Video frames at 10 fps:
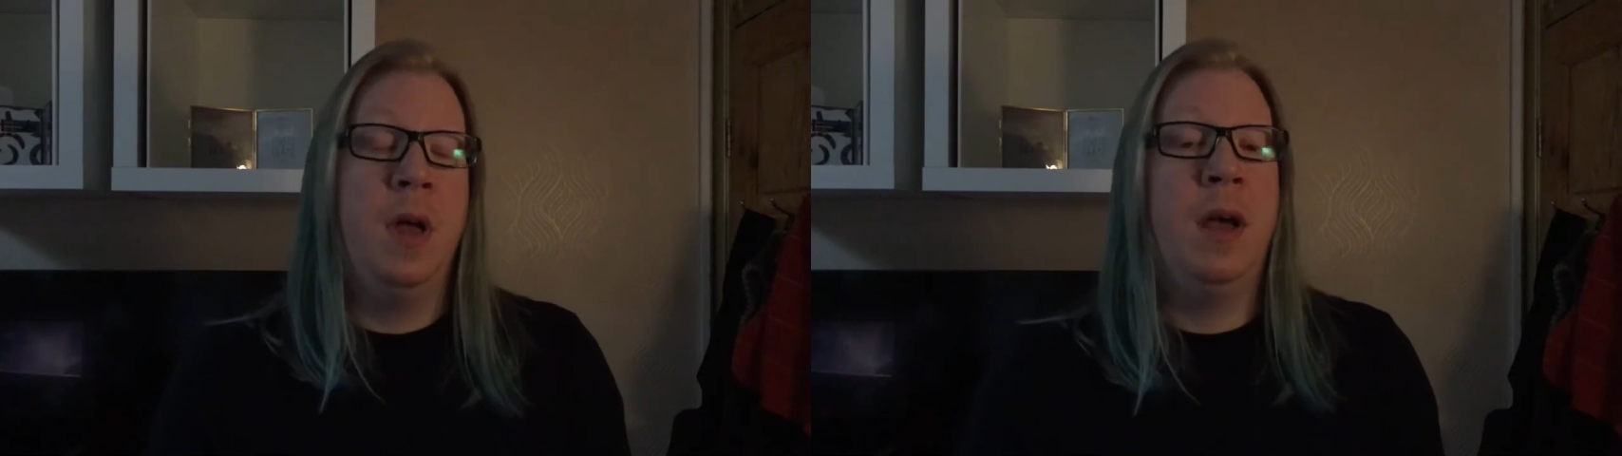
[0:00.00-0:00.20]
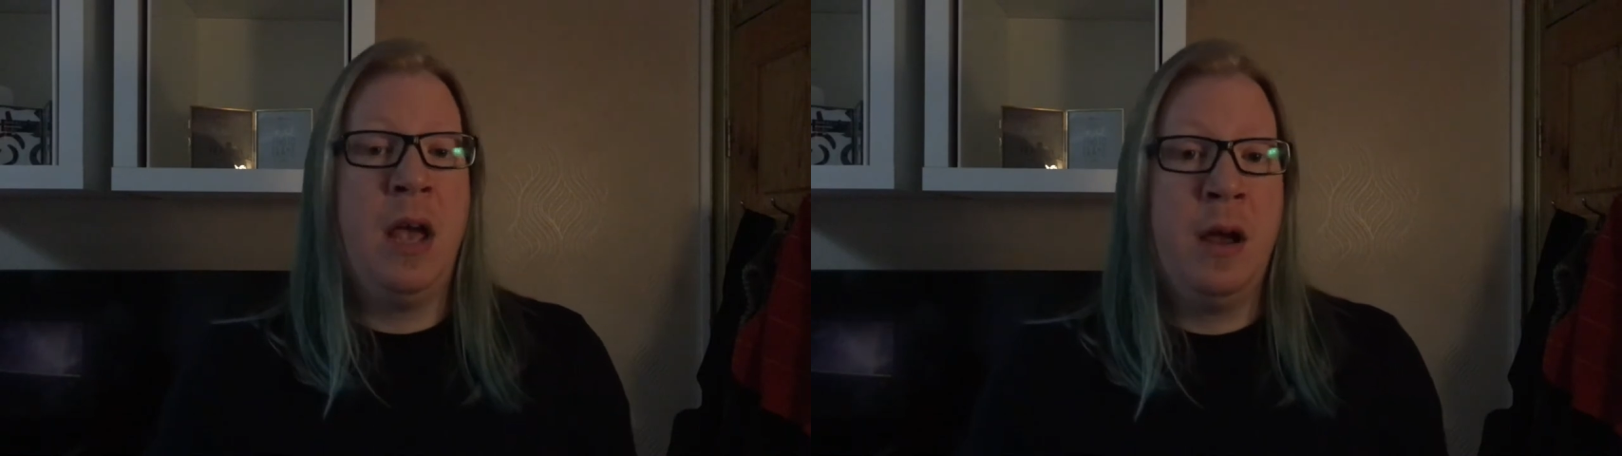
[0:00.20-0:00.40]

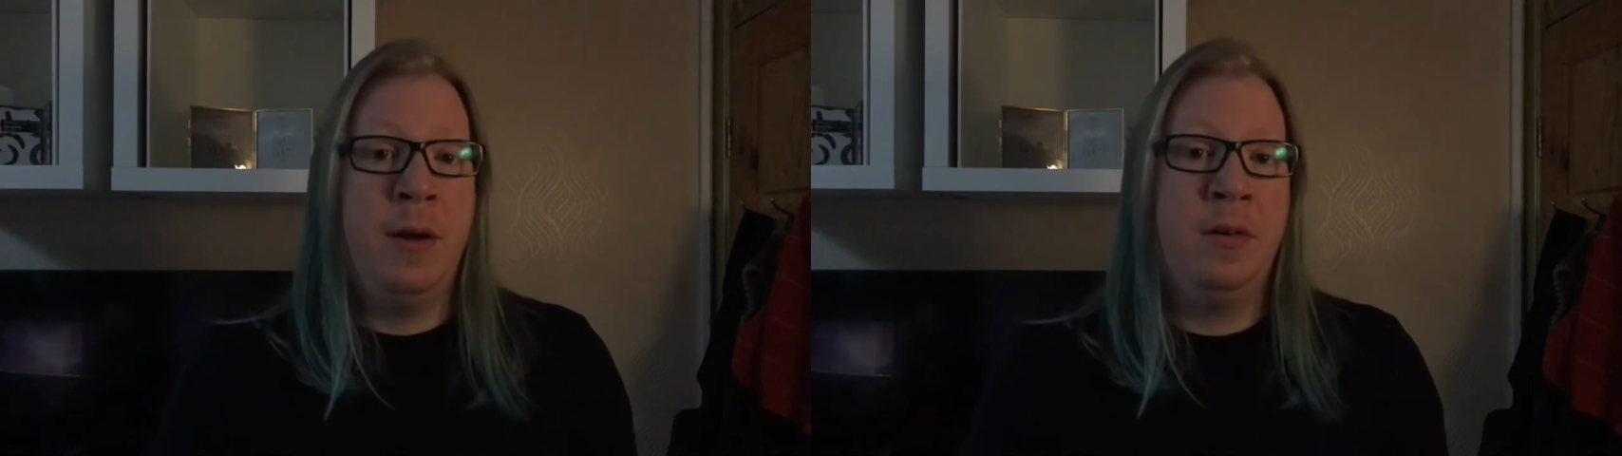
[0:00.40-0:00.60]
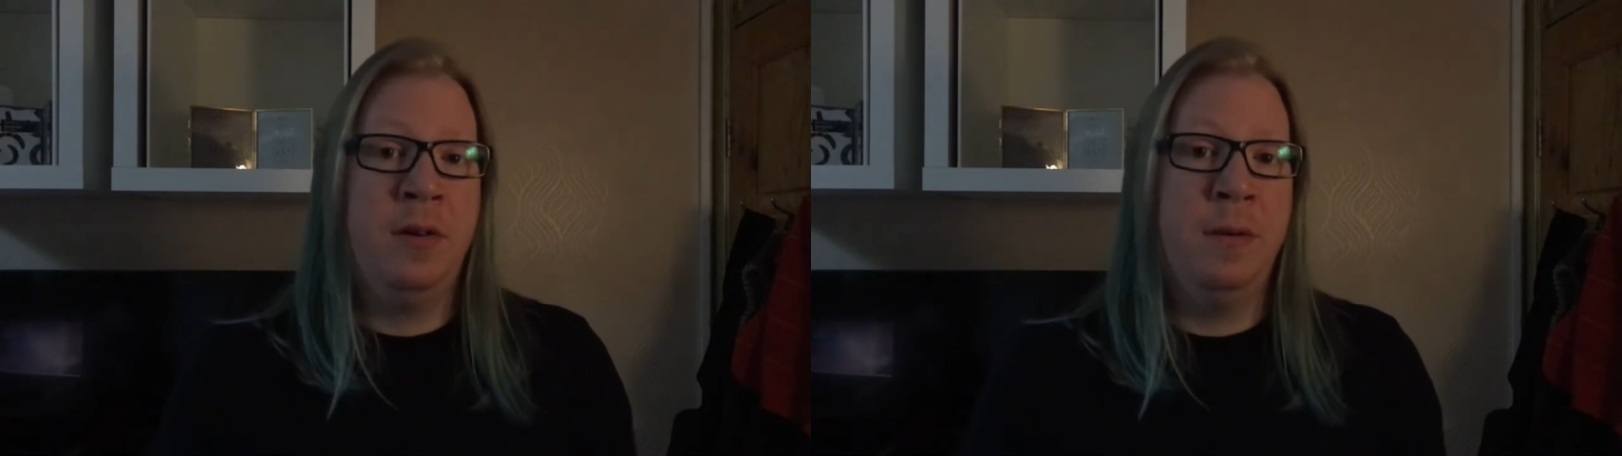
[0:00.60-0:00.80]
A
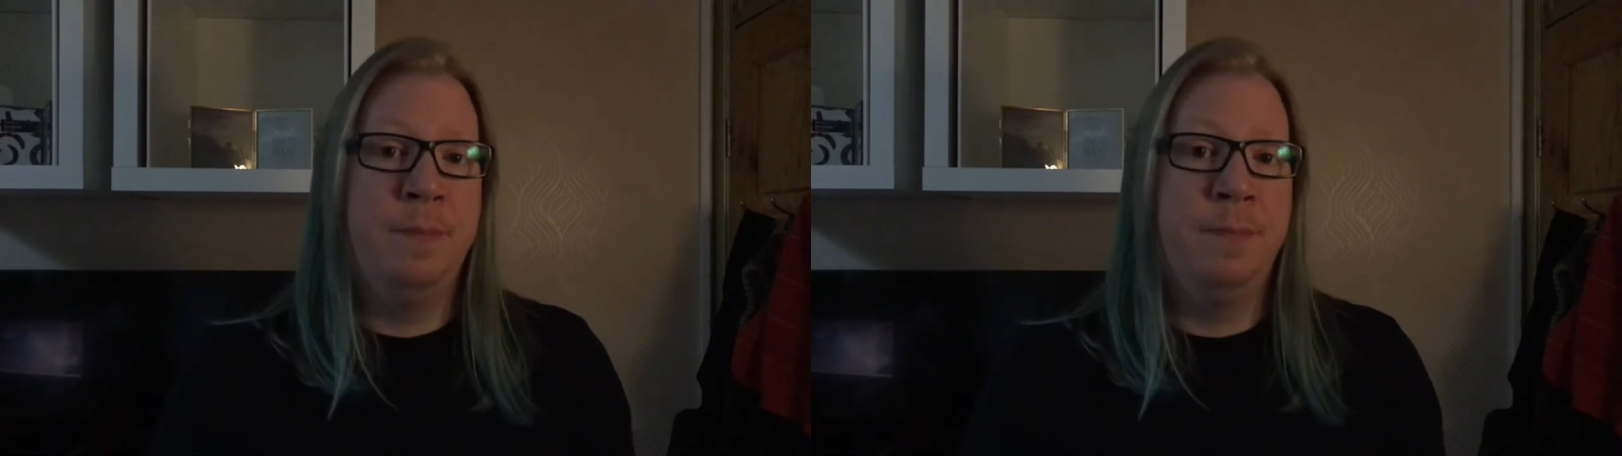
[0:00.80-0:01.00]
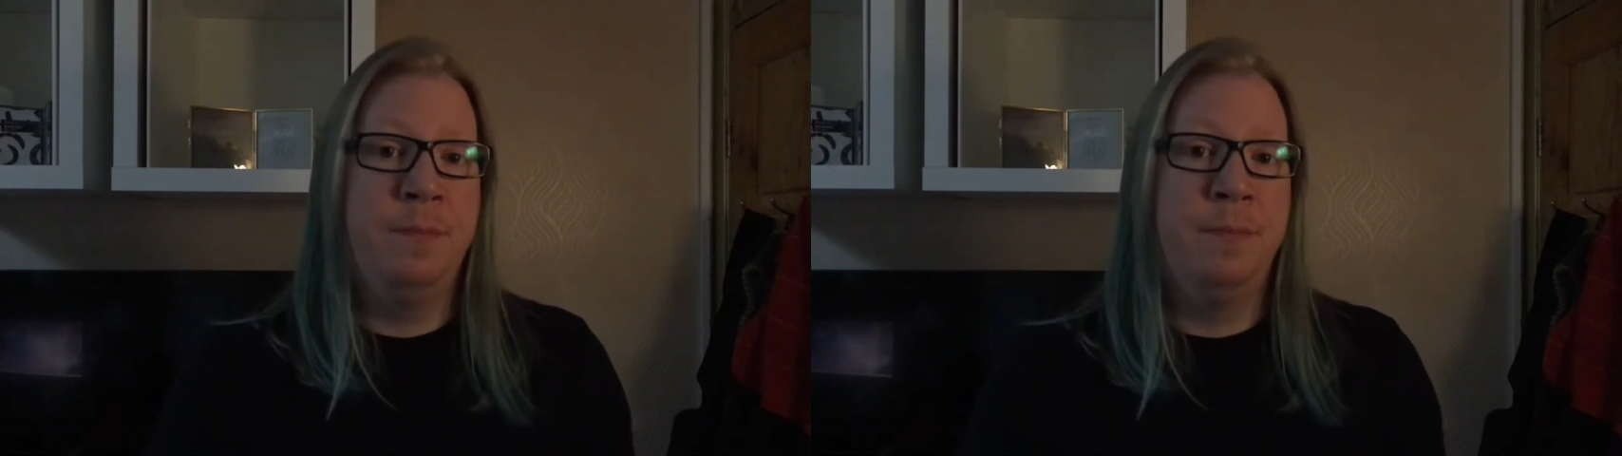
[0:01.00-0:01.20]
character,
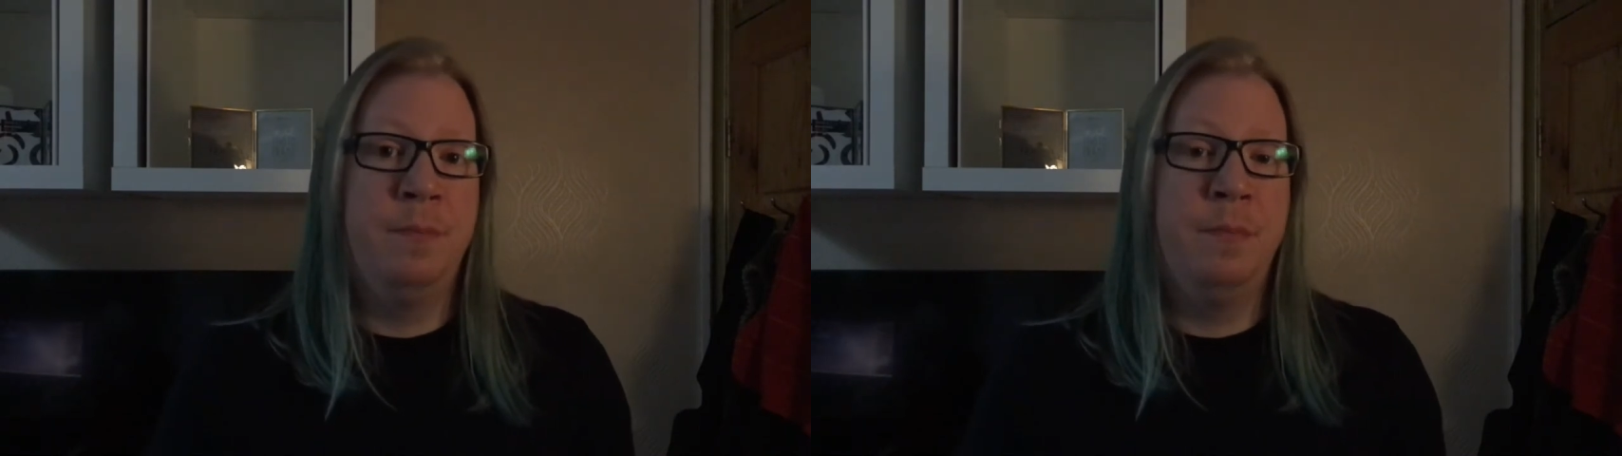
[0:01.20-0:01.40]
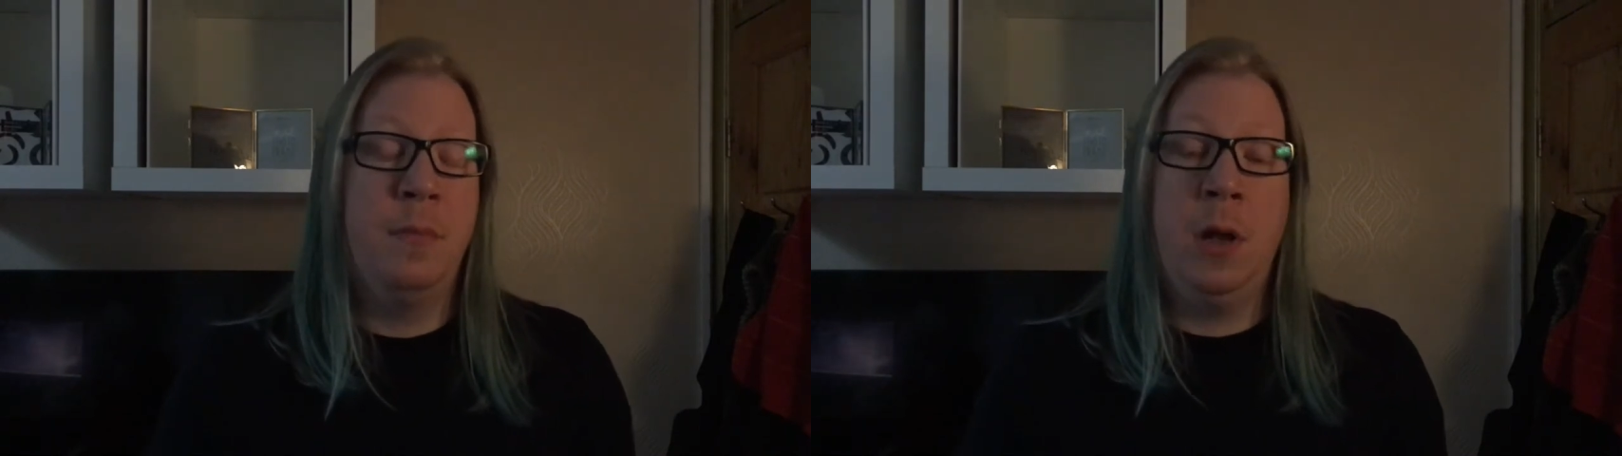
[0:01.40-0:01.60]

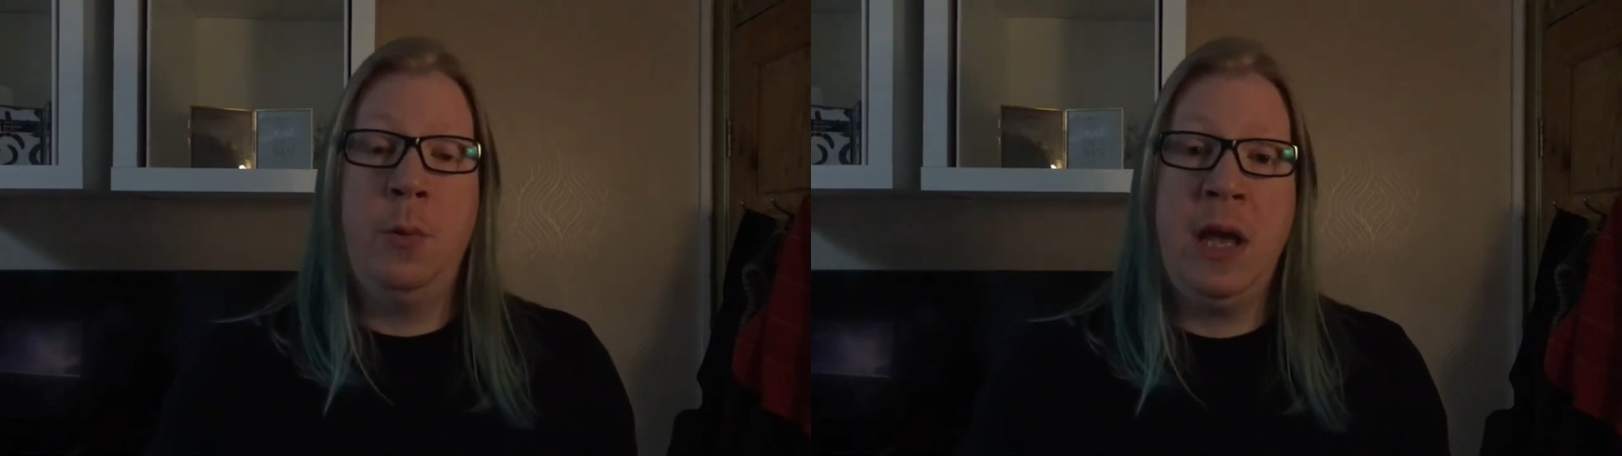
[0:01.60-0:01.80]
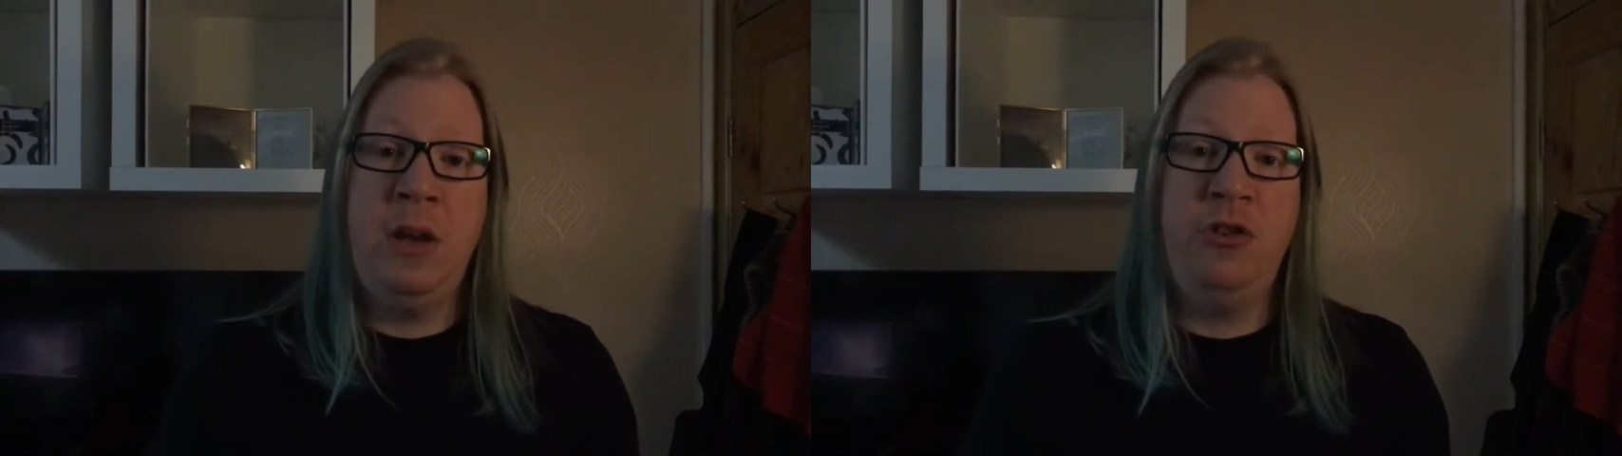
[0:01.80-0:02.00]
a
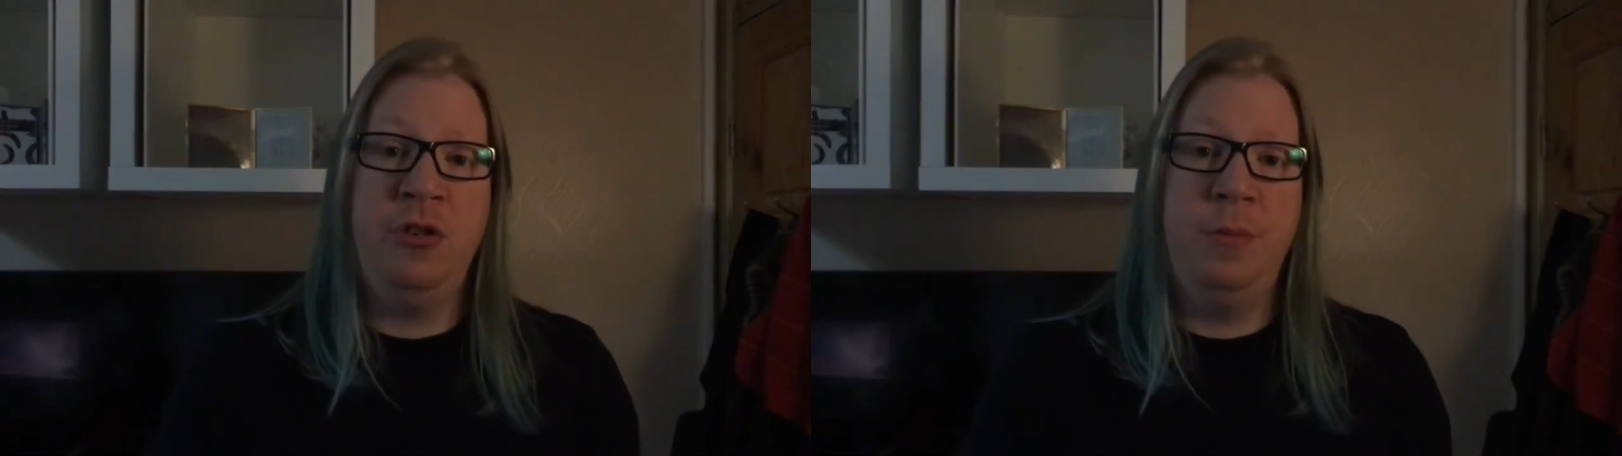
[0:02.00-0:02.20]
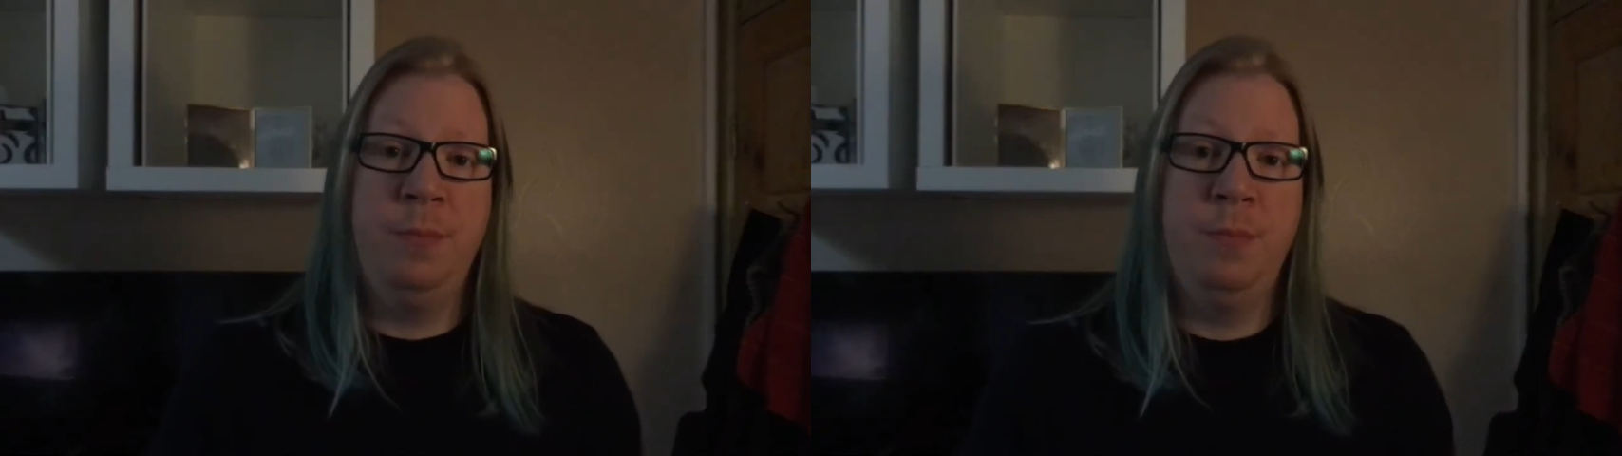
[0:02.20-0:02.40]

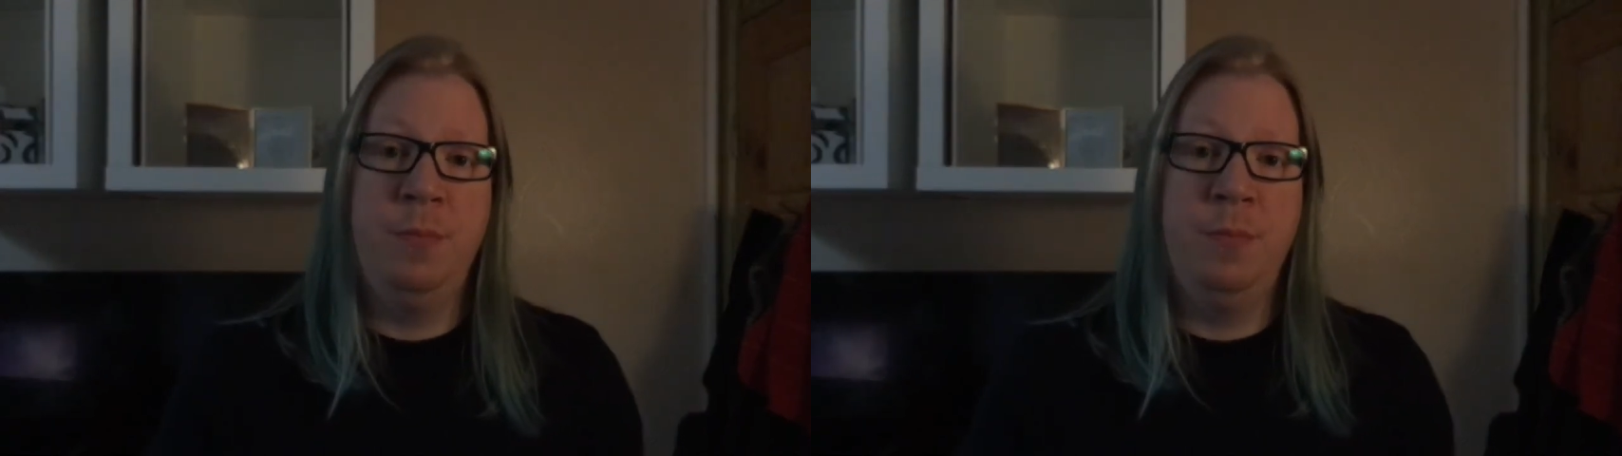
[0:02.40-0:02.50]
location,